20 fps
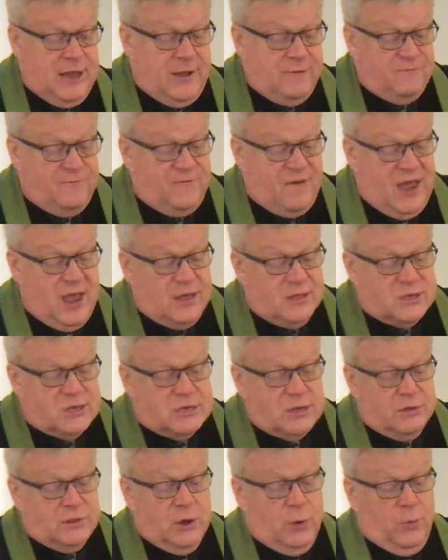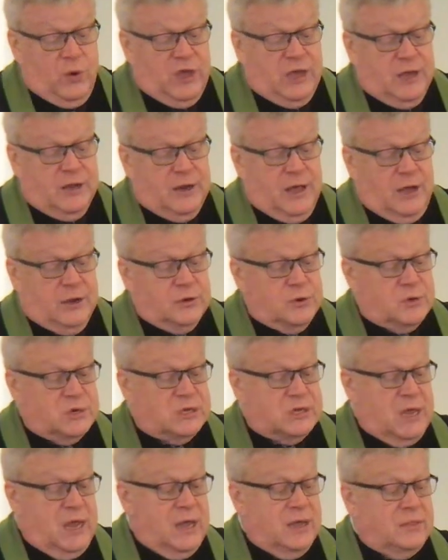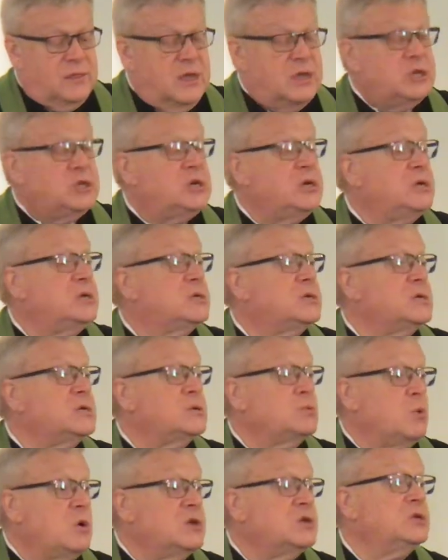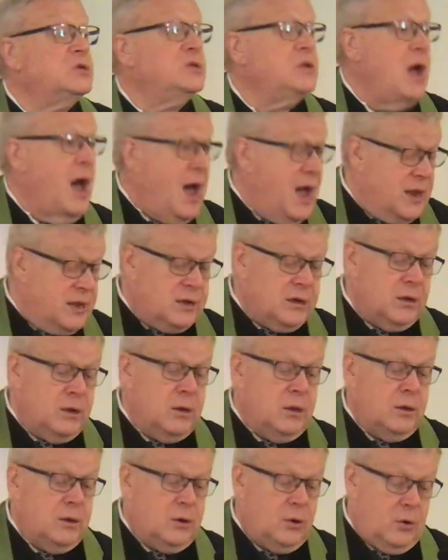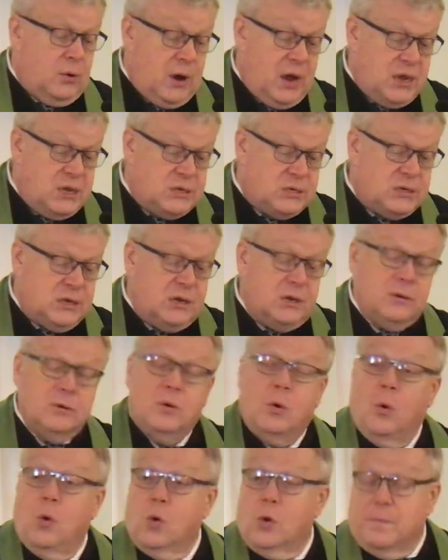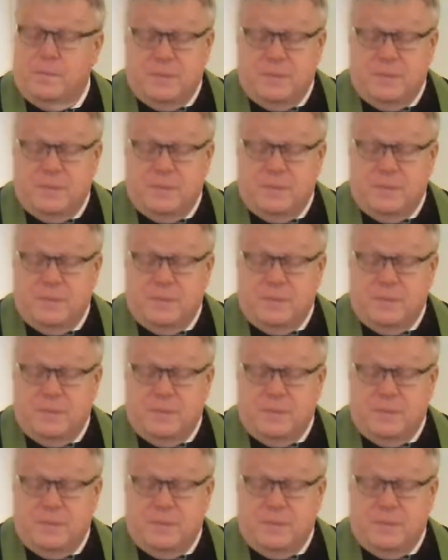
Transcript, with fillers: and faith so that we can understand that Jesus was not crazy or